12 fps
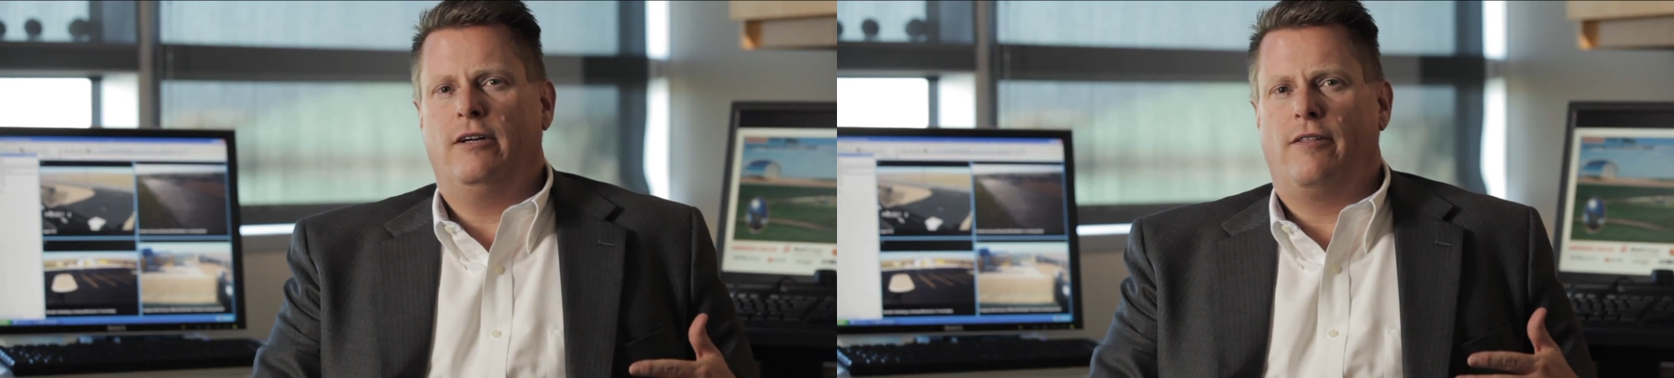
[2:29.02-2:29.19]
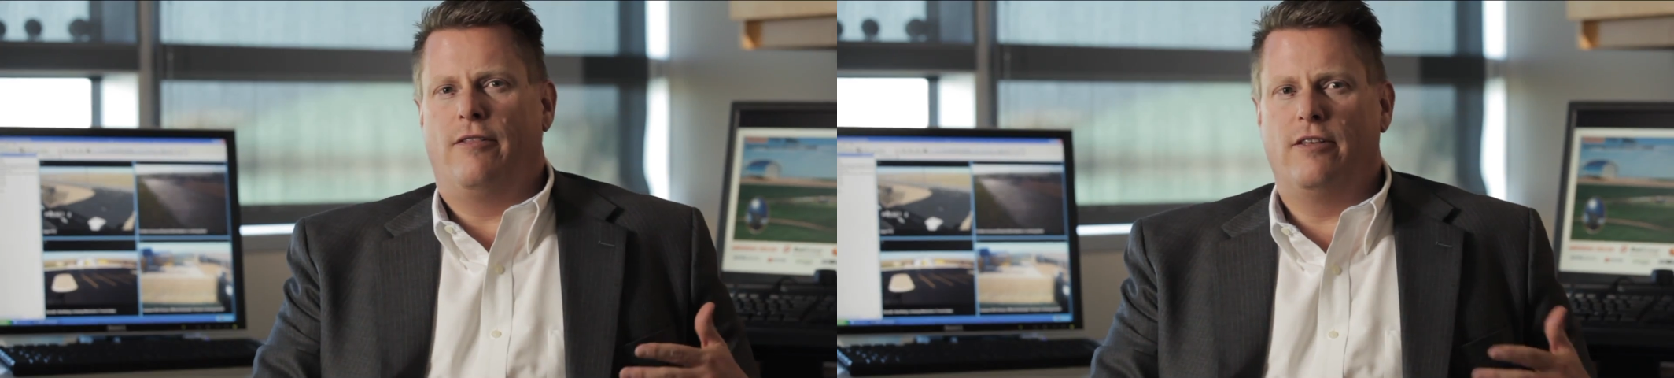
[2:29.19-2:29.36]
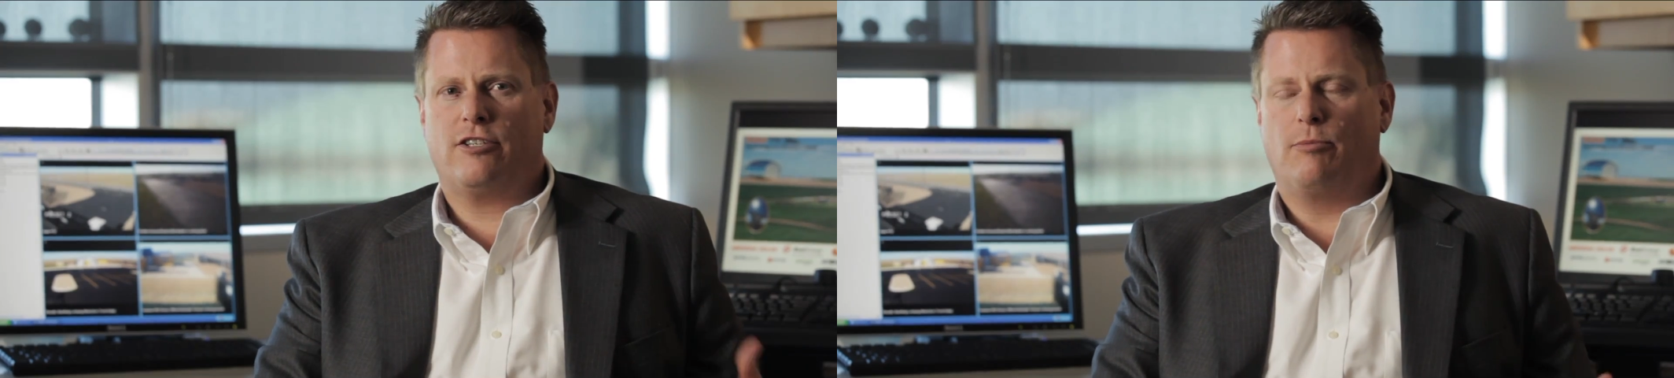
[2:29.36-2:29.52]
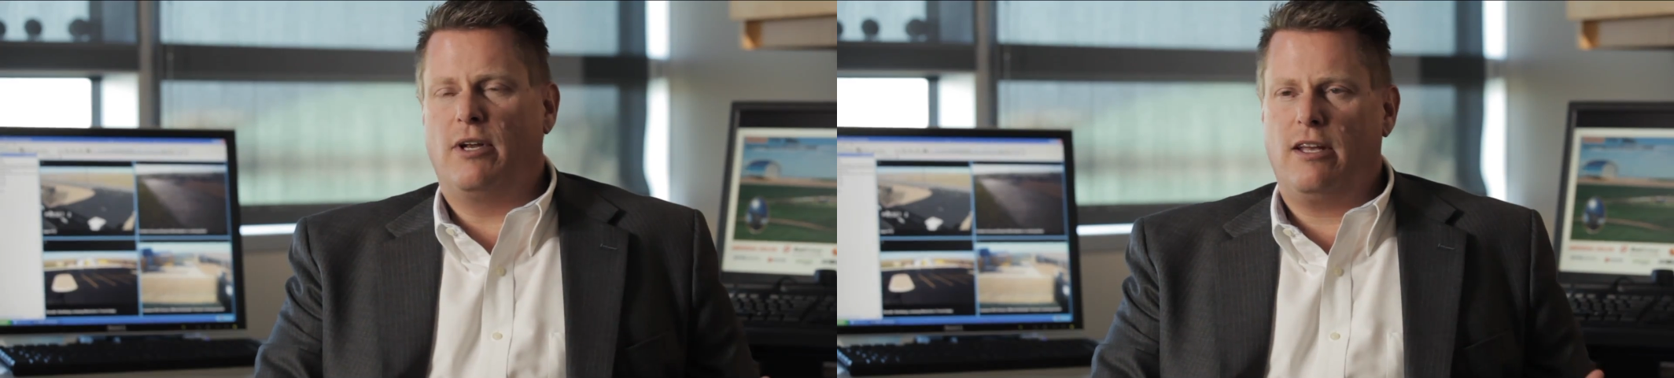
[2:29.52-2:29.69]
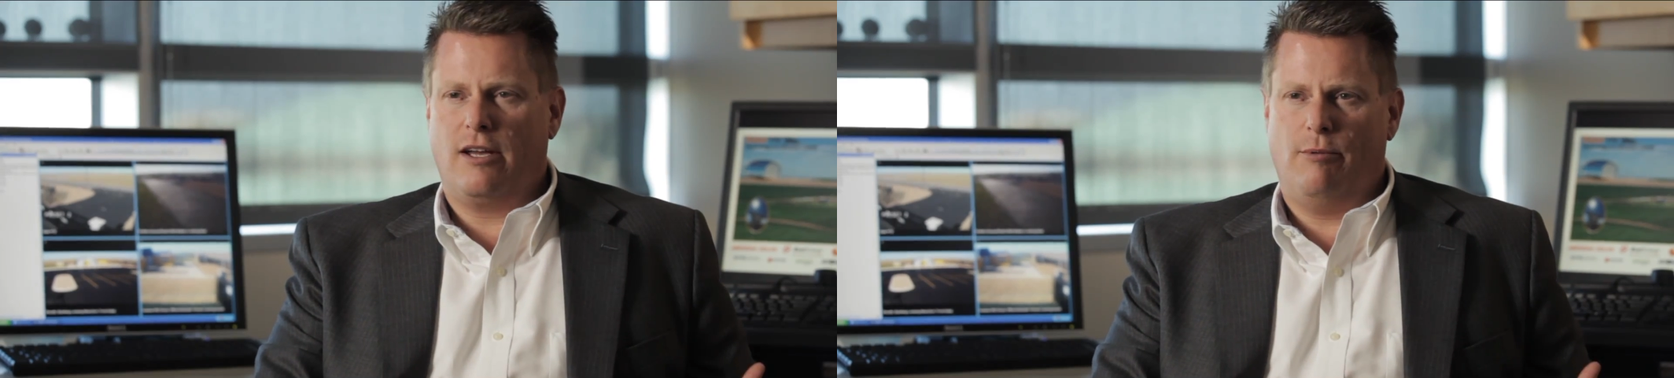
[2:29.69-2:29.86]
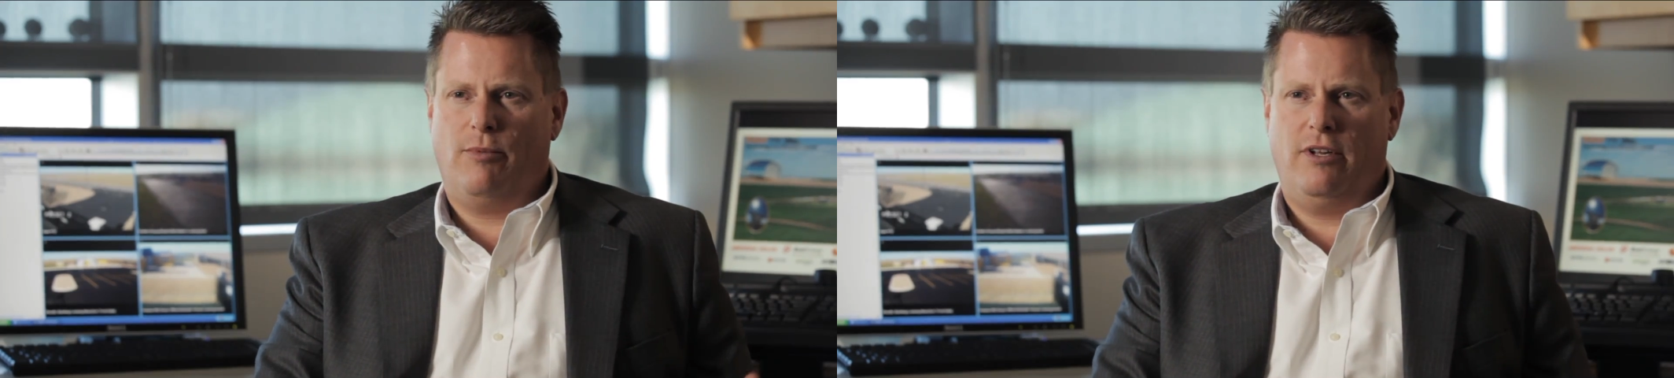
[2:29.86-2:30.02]
this many
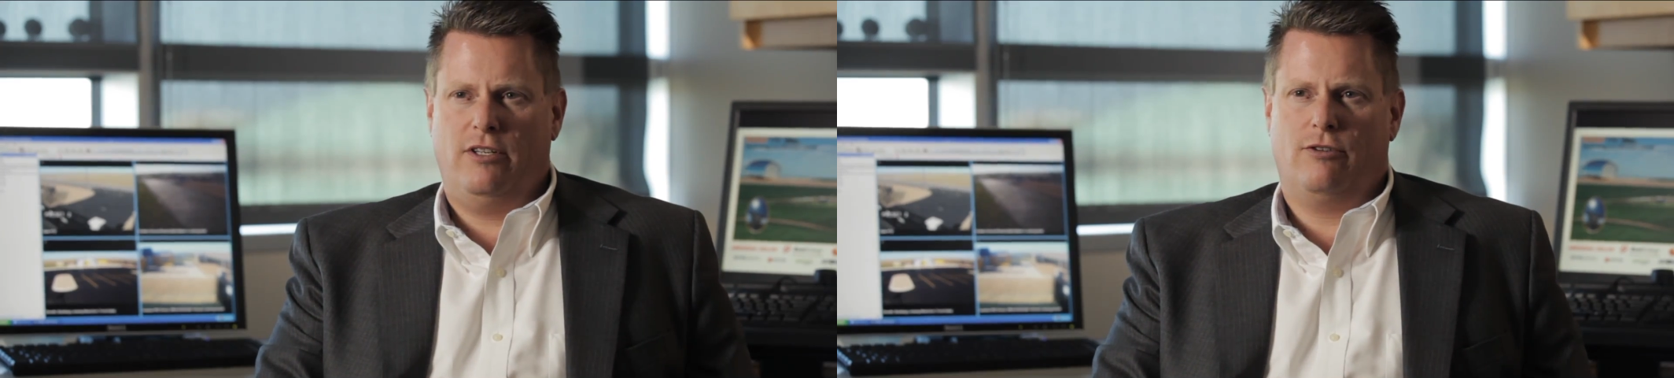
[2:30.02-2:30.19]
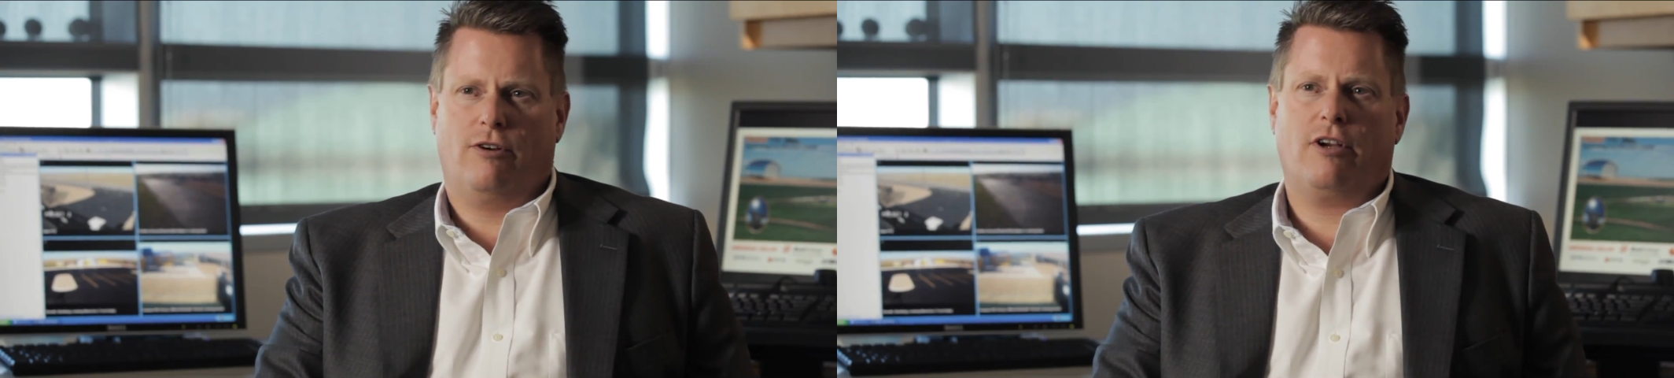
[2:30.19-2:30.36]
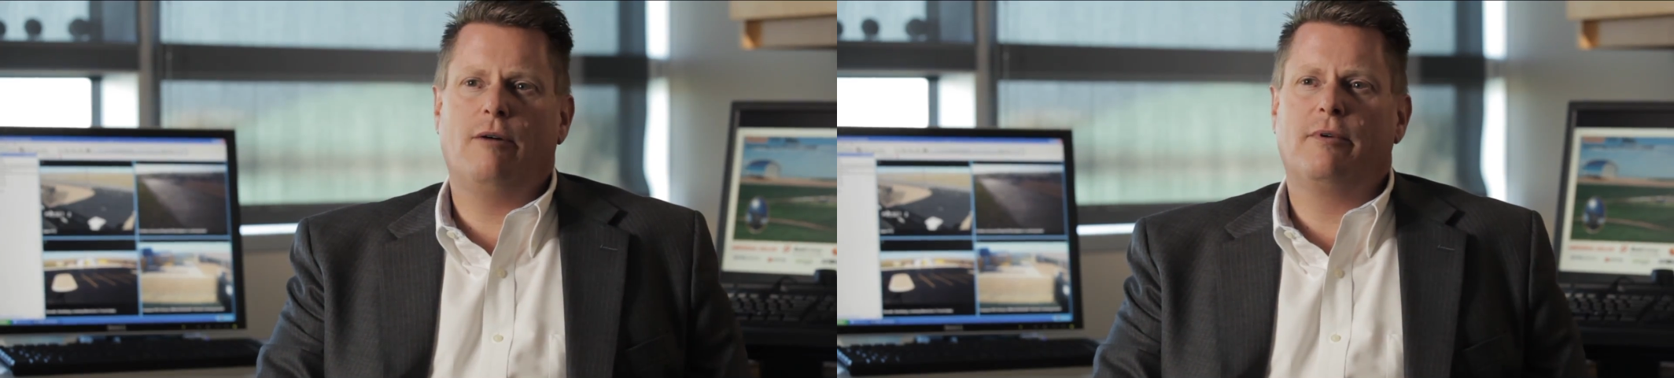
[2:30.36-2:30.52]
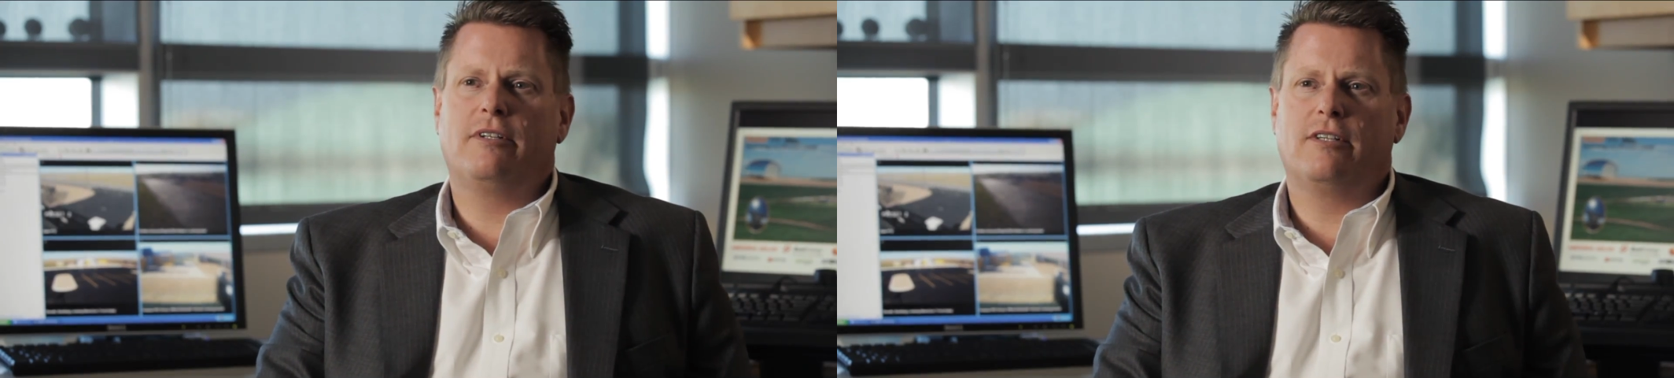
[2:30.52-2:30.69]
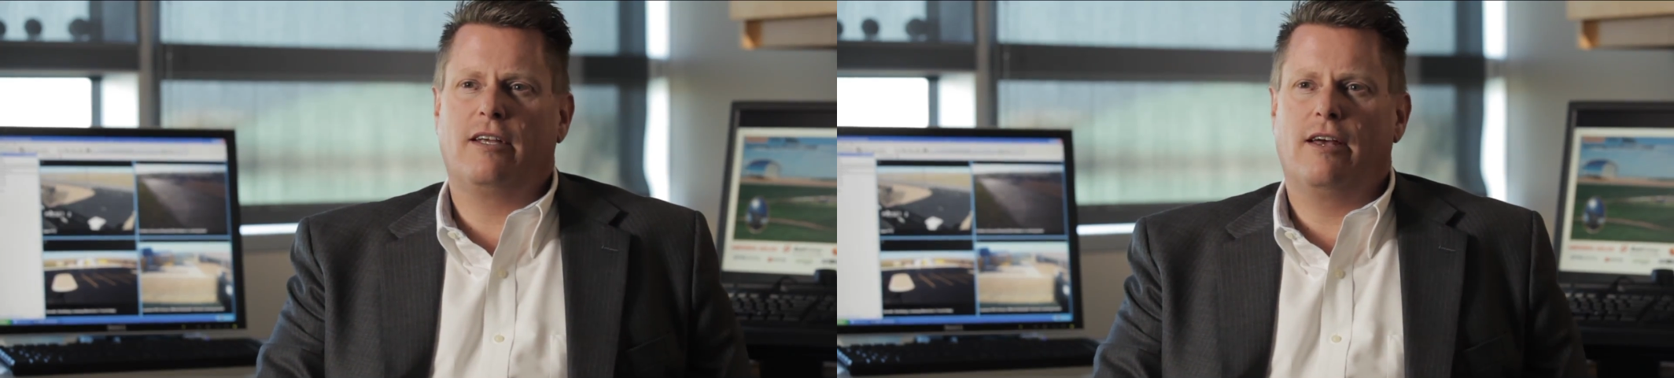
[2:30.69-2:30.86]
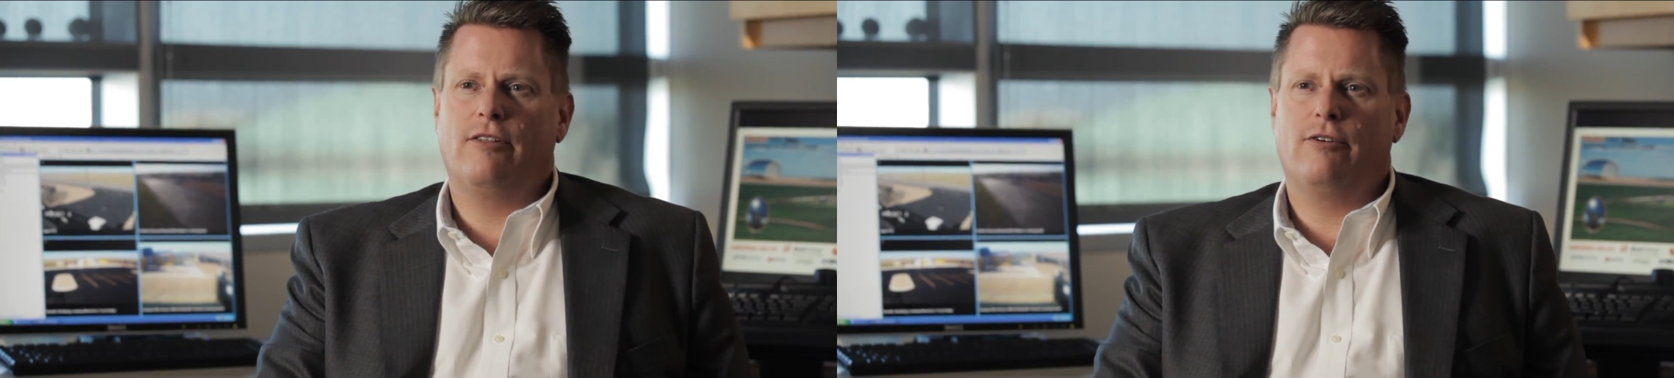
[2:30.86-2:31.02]
companies are coming
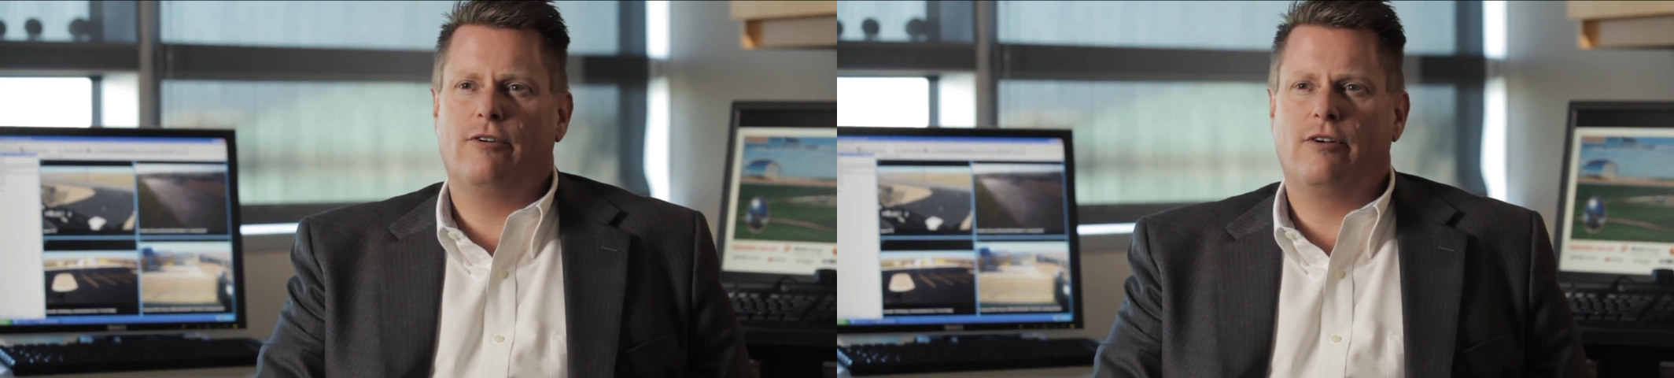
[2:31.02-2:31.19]
together